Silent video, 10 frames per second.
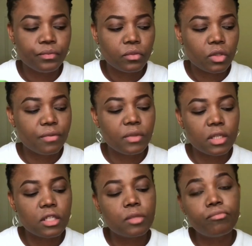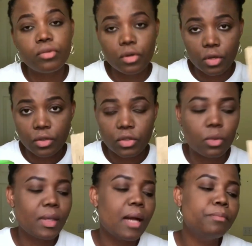of this product.
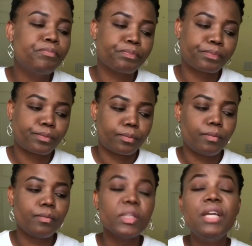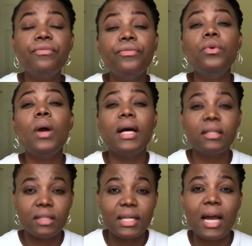So yeah, if you are
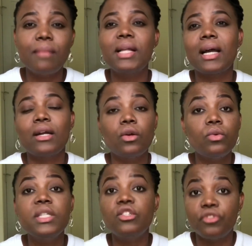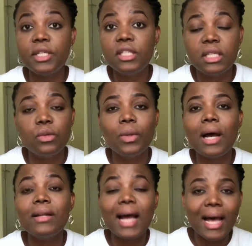the type that can always drink tea
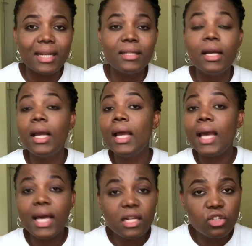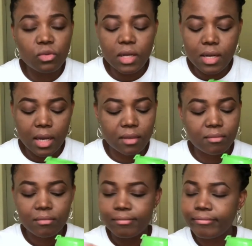without adding any sweetener
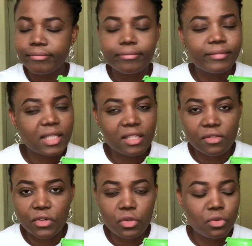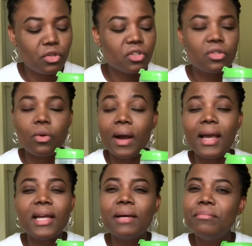this is for you just go
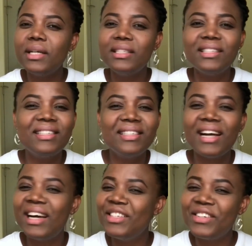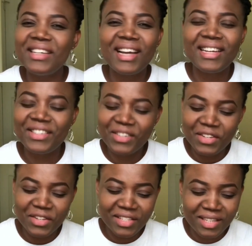ahead and make the tea and drink and enjoy
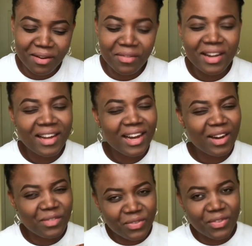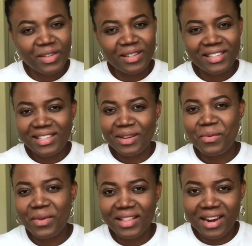yourself and feel the
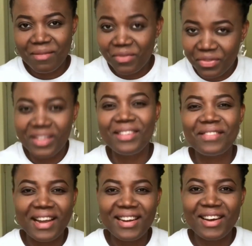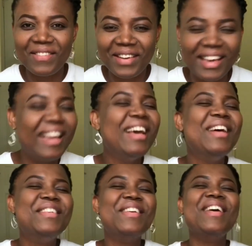same way that i'm feeling right now okay
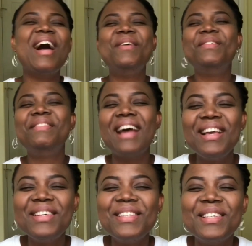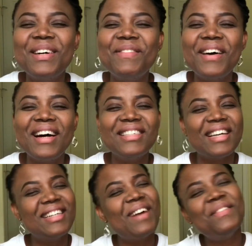so yeah thank you so much
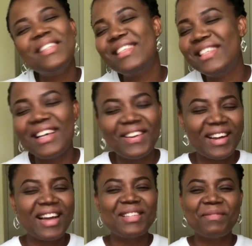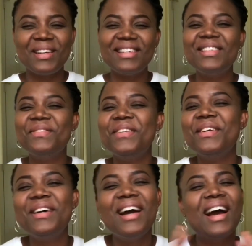and i will see you guys in my next
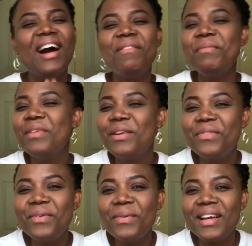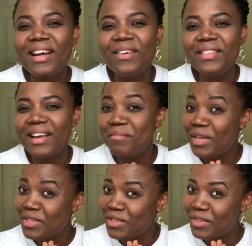video have a beautiful week out there
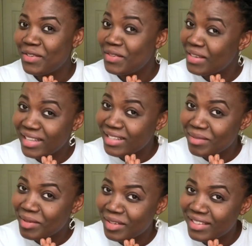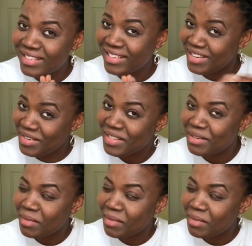make sure you get this product using